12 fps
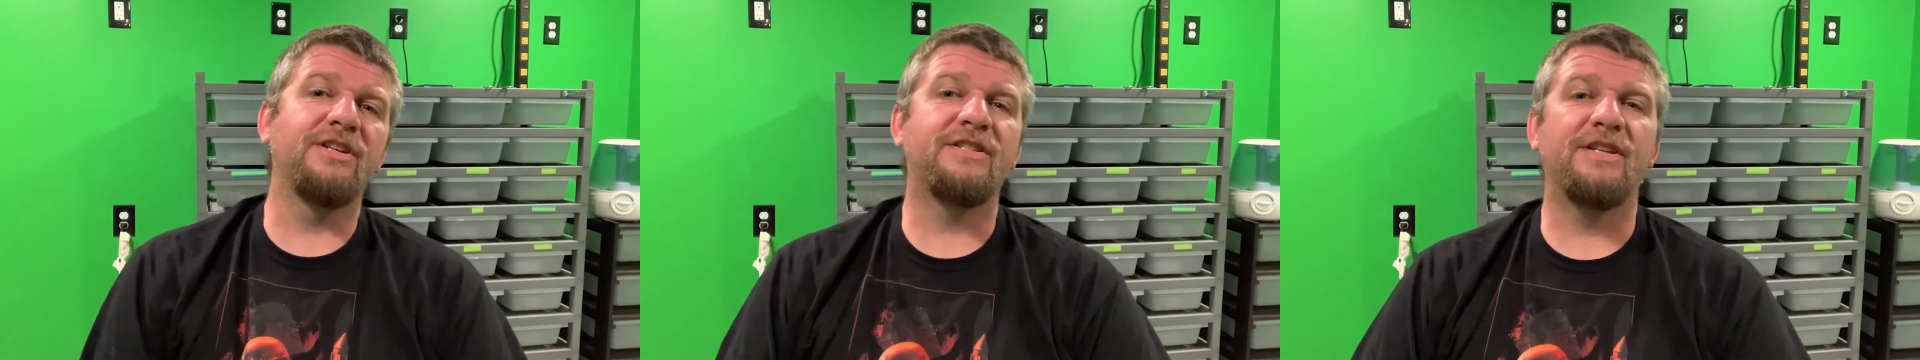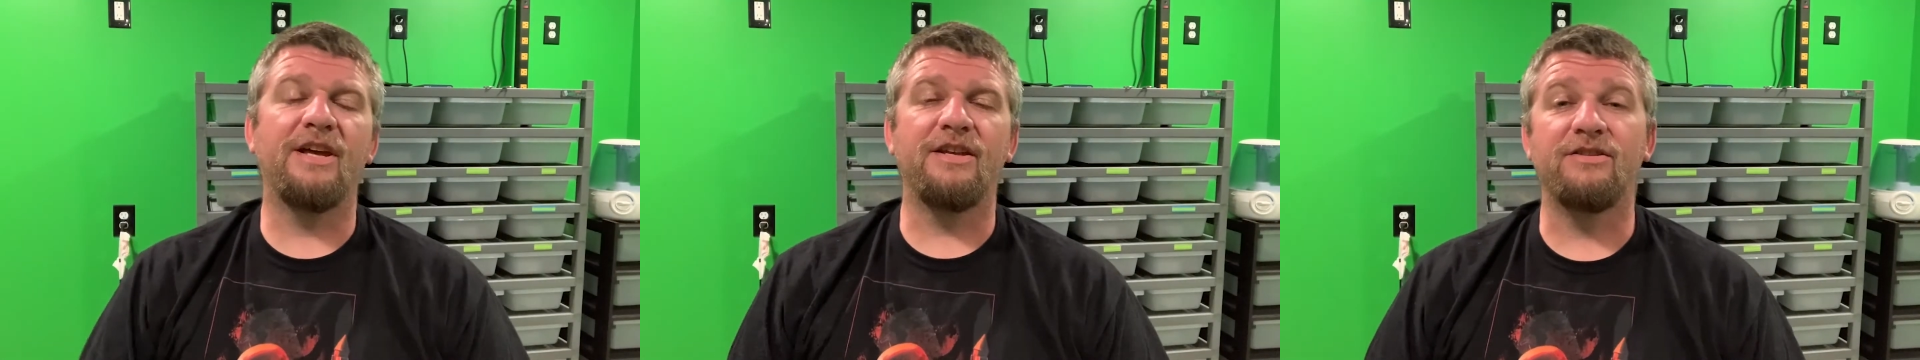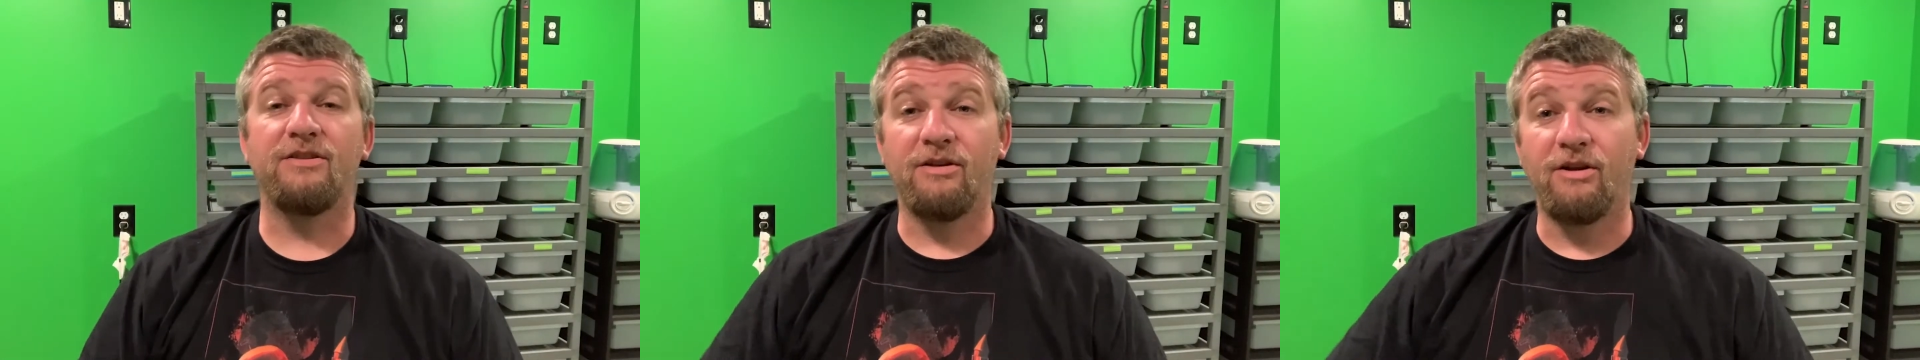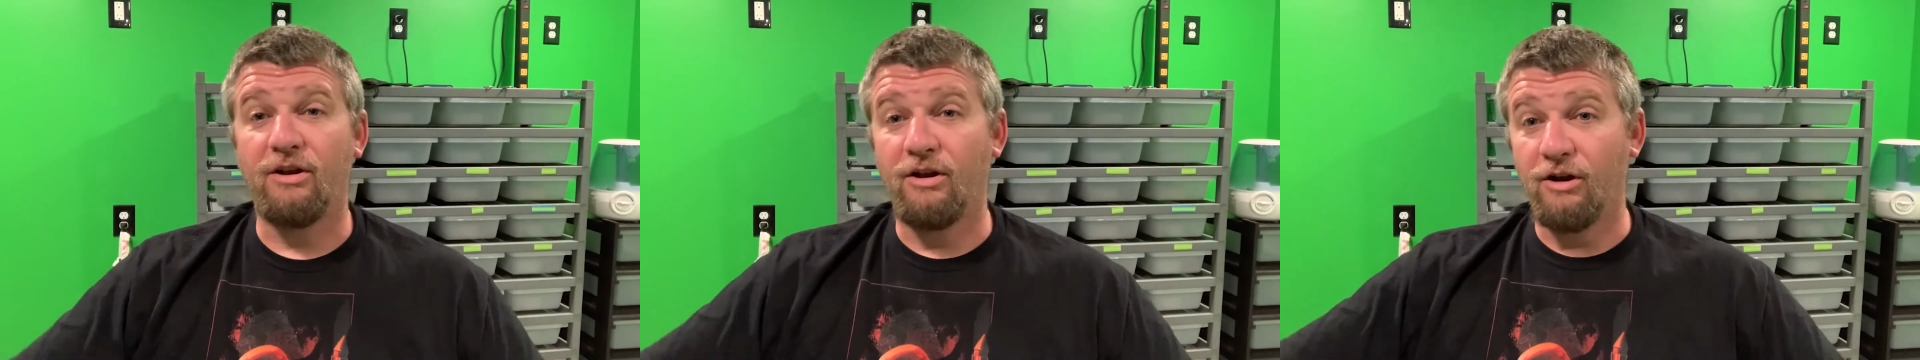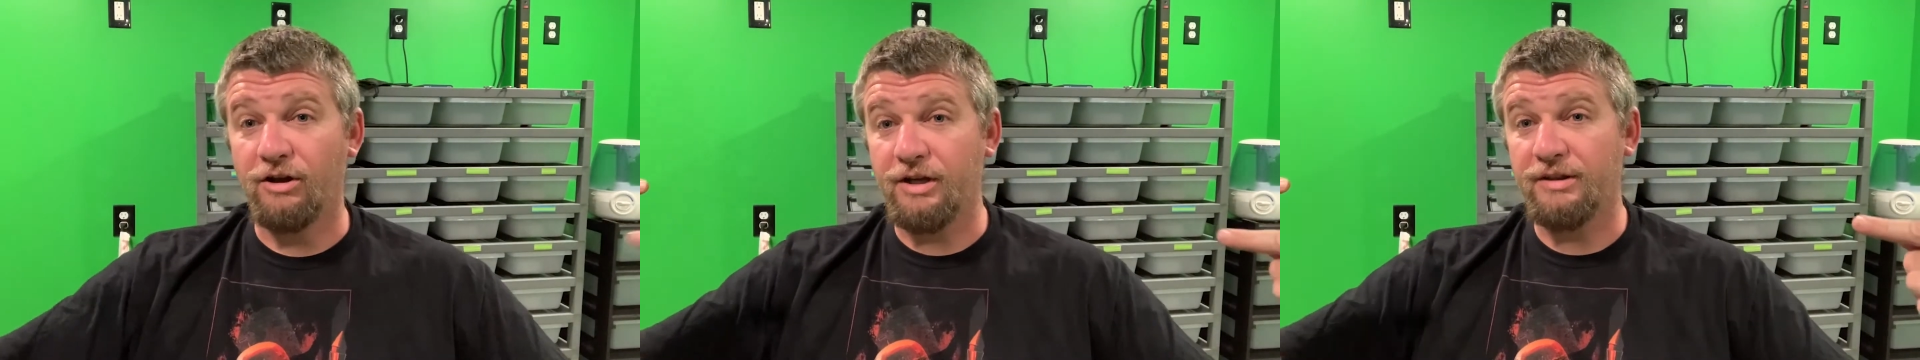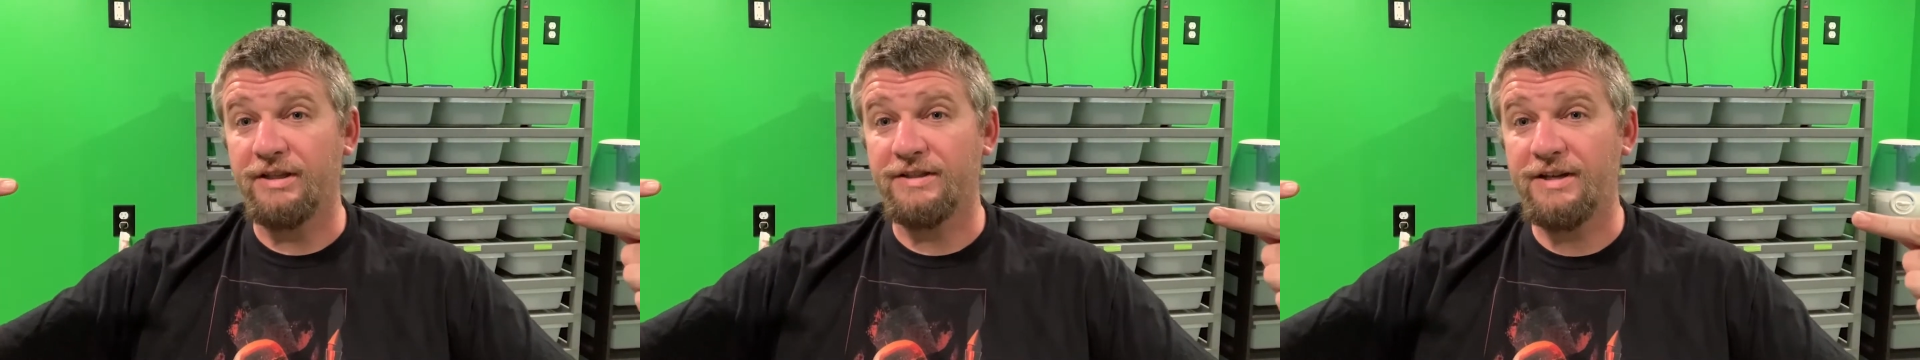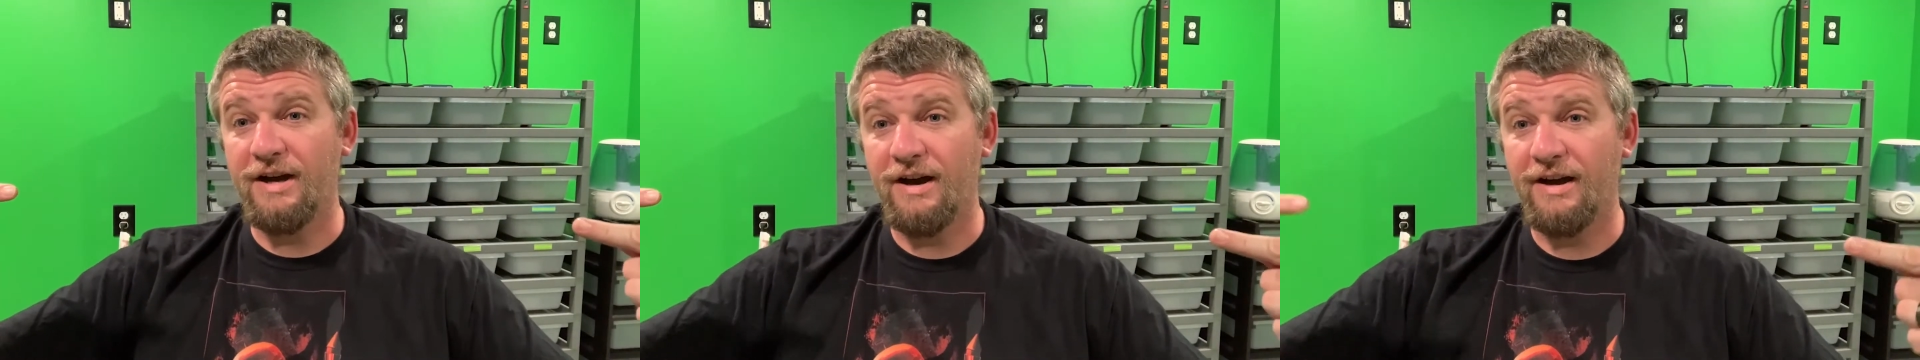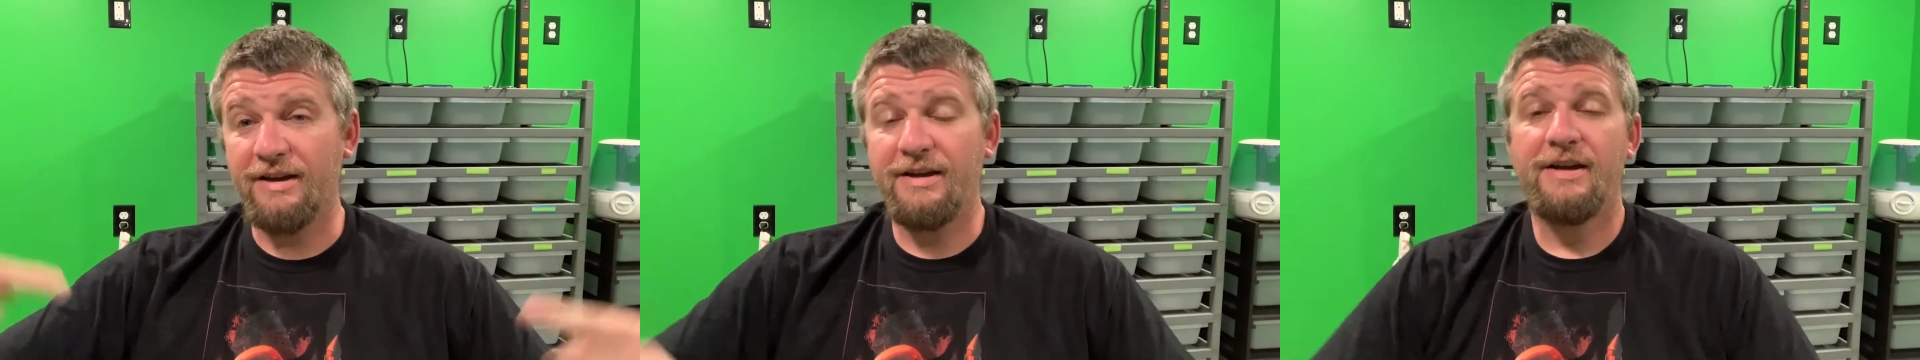It says, look at this
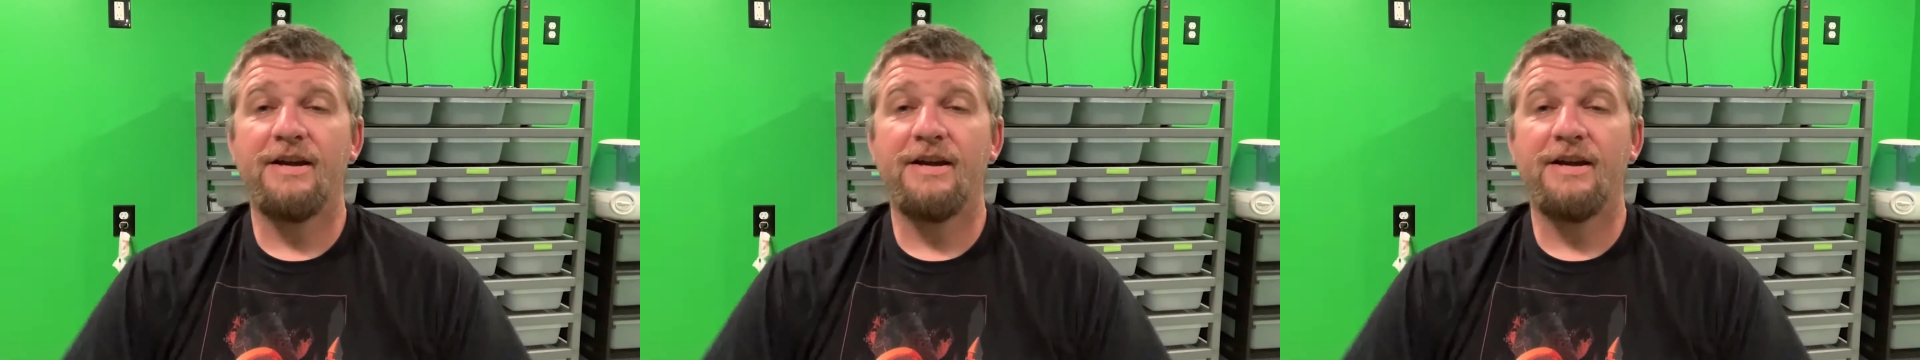guy.